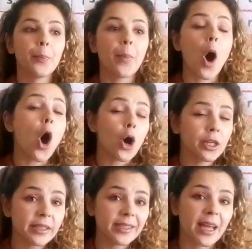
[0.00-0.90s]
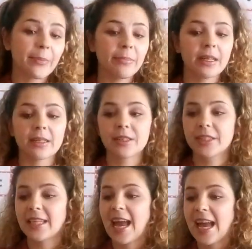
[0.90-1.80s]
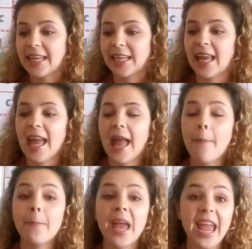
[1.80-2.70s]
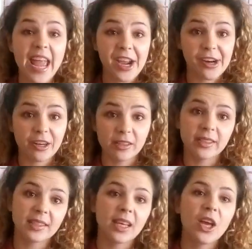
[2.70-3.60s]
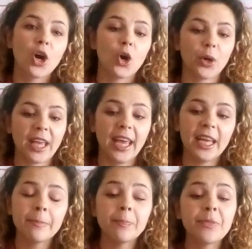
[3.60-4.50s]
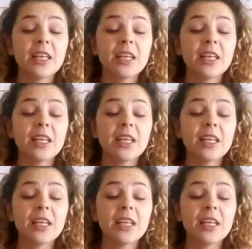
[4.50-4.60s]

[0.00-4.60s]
bonds, number 10 pairs, okay?